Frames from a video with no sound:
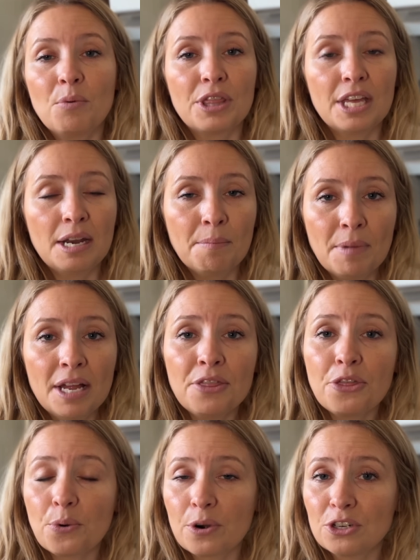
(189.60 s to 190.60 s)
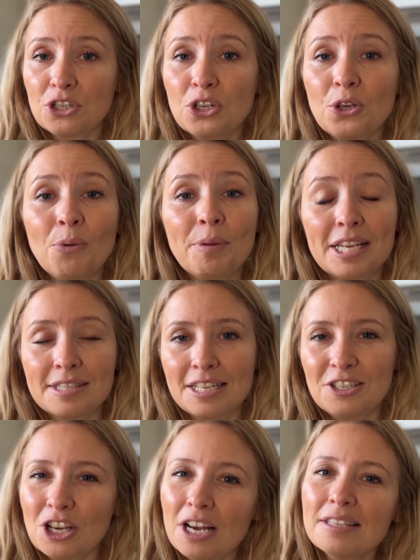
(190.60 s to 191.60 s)
within a month or two because
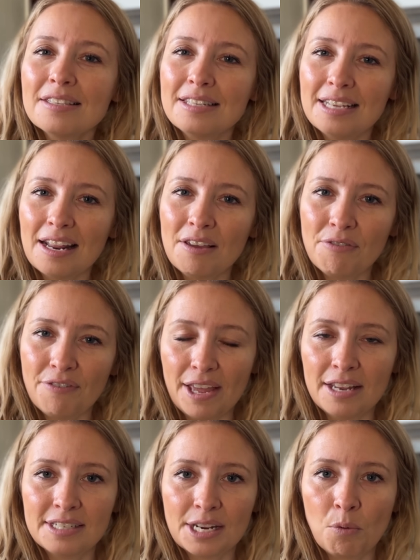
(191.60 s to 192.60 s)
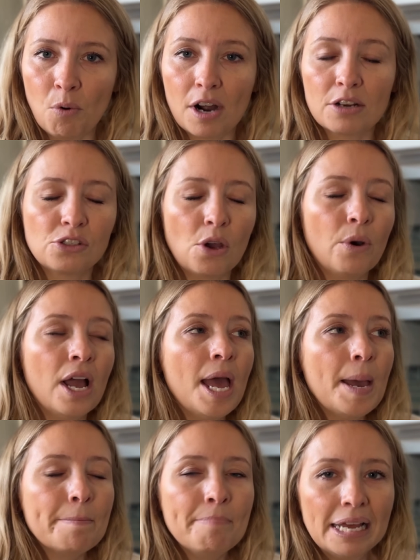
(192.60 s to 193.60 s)
they just didn't fit and didn't work. So
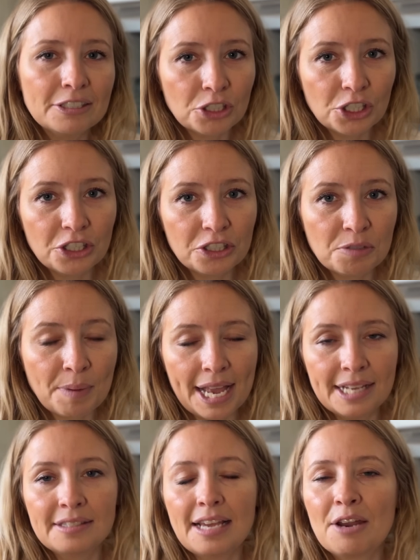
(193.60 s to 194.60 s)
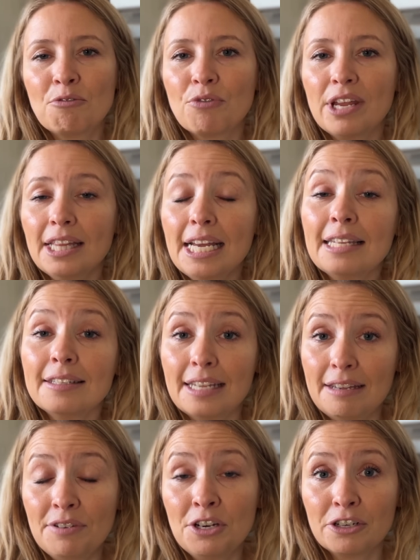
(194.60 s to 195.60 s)
measure your space and really
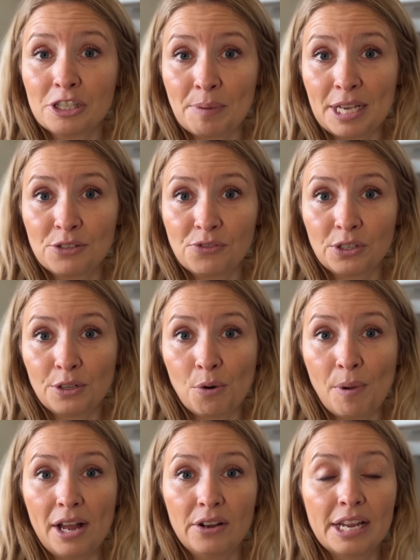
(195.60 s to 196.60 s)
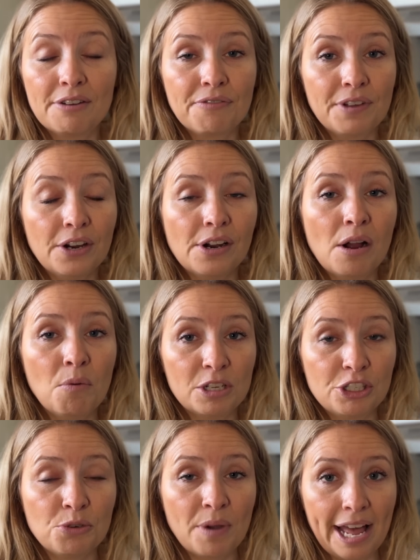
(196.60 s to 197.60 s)
live in your space for a little while and figure out
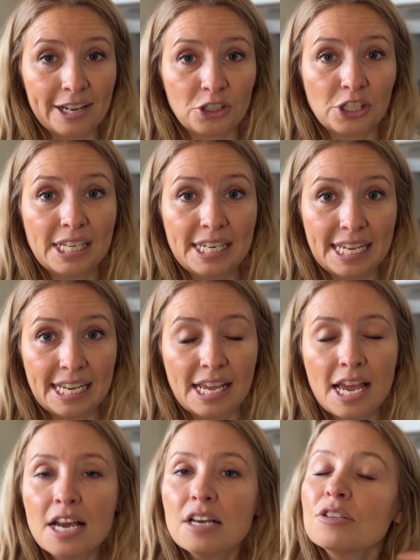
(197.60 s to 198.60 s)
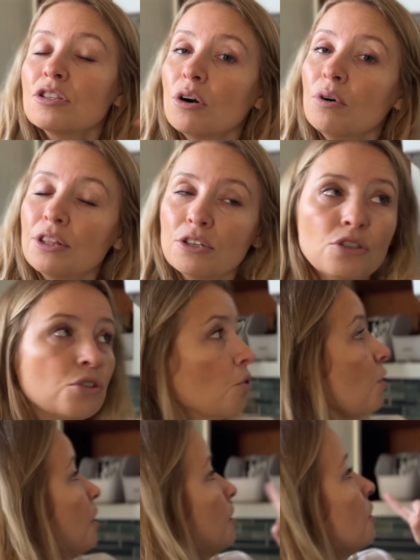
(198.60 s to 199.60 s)
what you actually need. So the
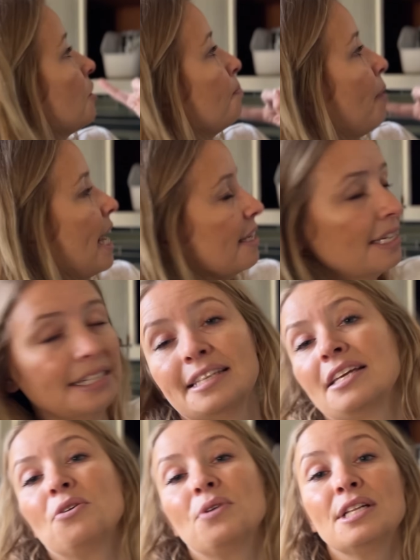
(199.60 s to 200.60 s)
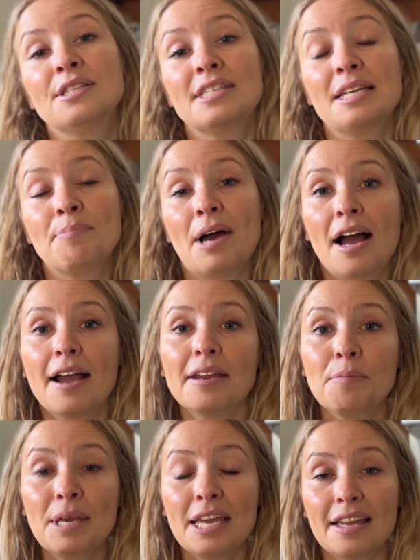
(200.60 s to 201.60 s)
storage baskets that you can see
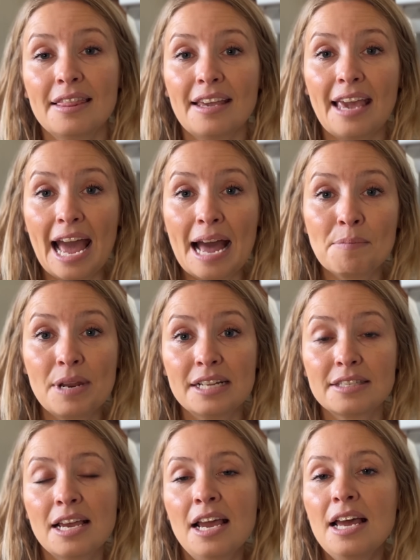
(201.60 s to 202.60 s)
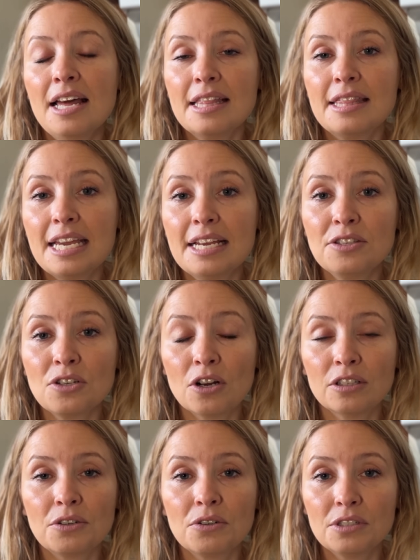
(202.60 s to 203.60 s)
behind me in the cabinets, these
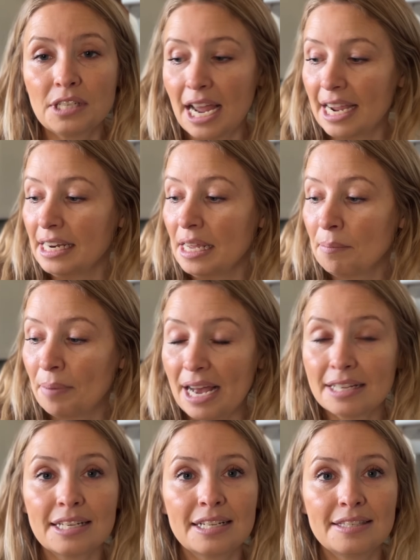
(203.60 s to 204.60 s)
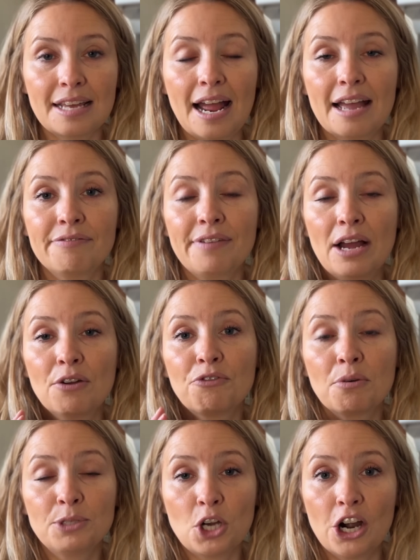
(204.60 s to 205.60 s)
are little tiny baskets that I found
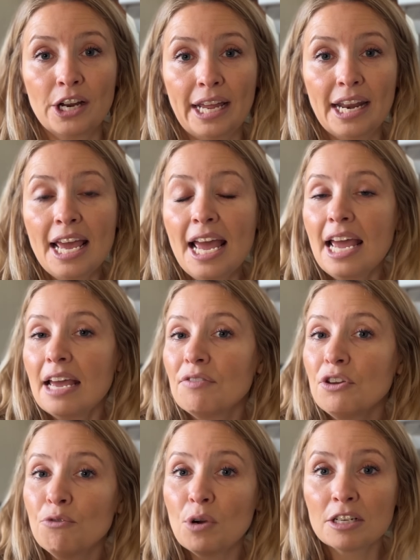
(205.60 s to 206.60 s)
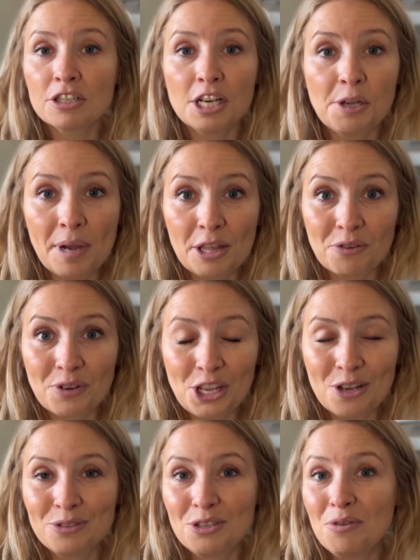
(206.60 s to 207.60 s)
from Target. If you've watched any of my other
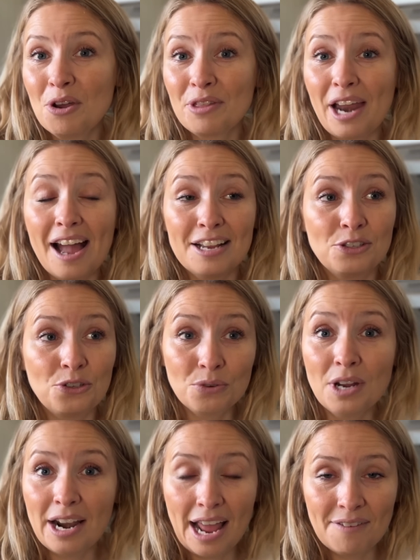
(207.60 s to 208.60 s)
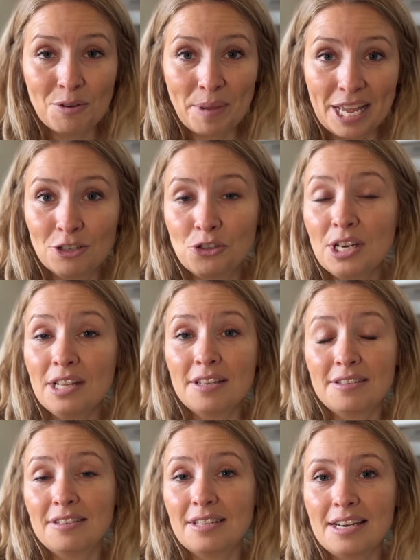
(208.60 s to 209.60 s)
videos, you know that I do not have a pantry.
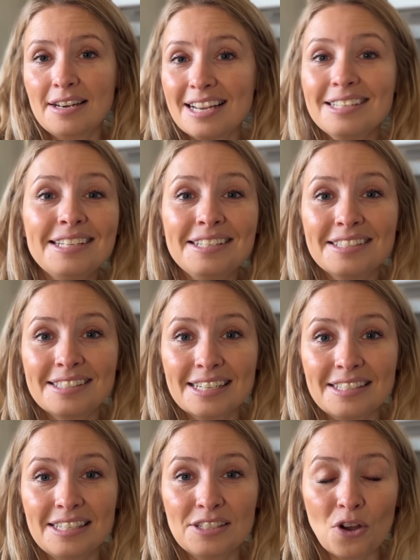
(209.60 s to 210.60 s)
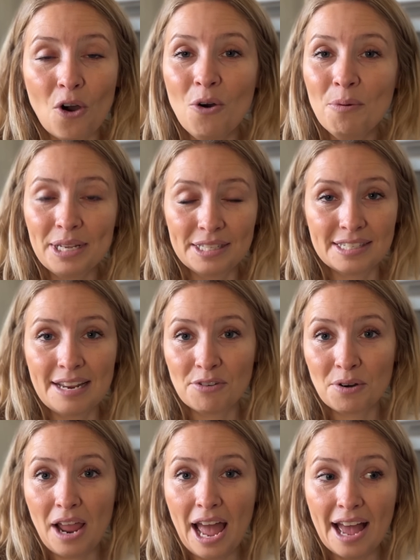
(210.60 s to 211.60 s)
This is a 1960s home. It's
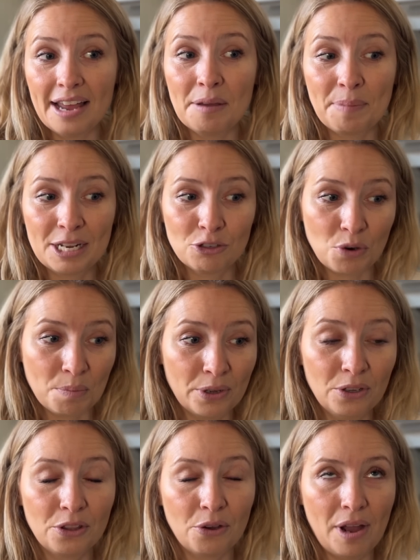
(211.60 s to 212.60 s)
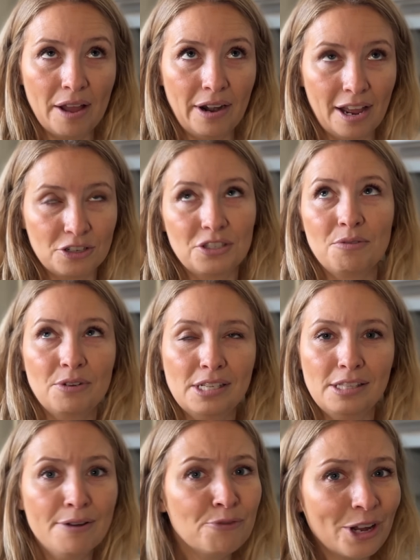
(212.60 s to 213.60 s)
never had a pantry built, though I would actually
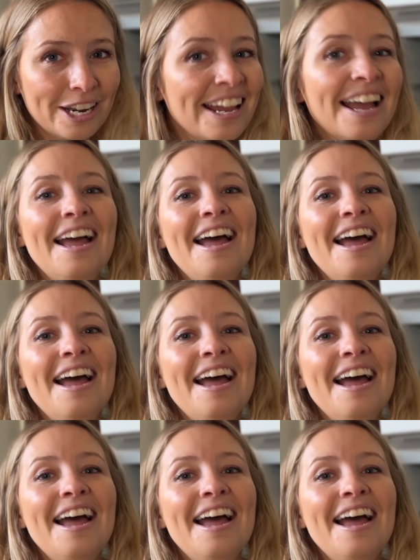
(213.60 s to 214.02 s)
really love one.